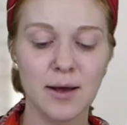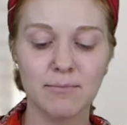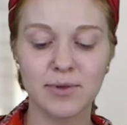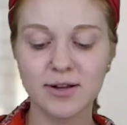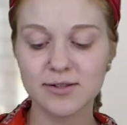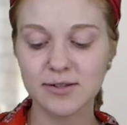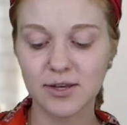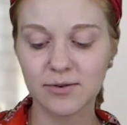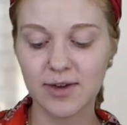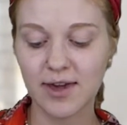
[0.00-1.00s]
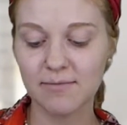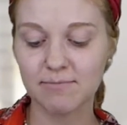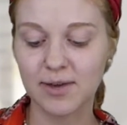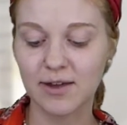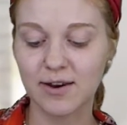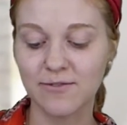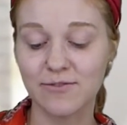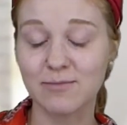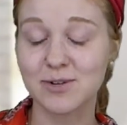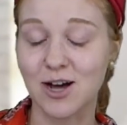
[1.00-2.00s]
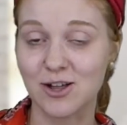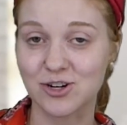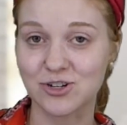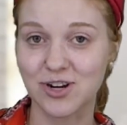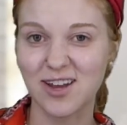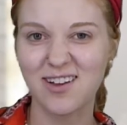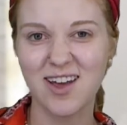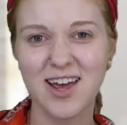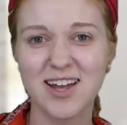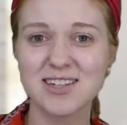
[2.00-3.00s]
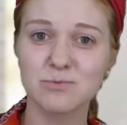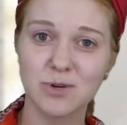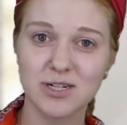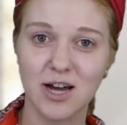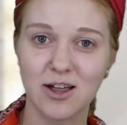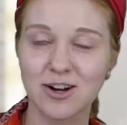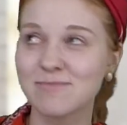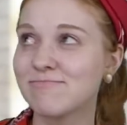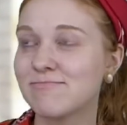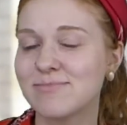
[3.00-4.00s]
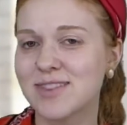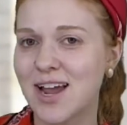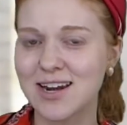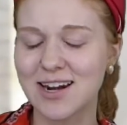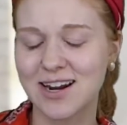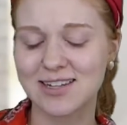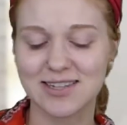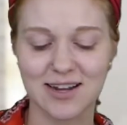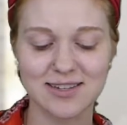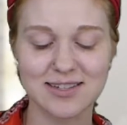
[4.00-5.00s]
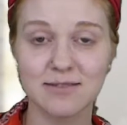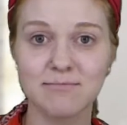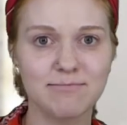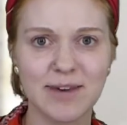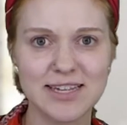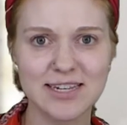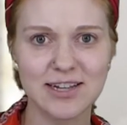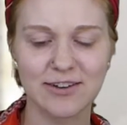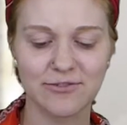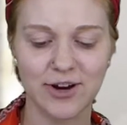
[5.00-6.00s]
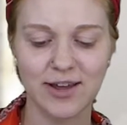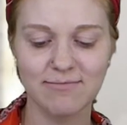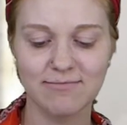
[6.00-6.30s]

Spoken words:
Plus, you can't beat it from Dollar Tree. It's $1.99, basically free.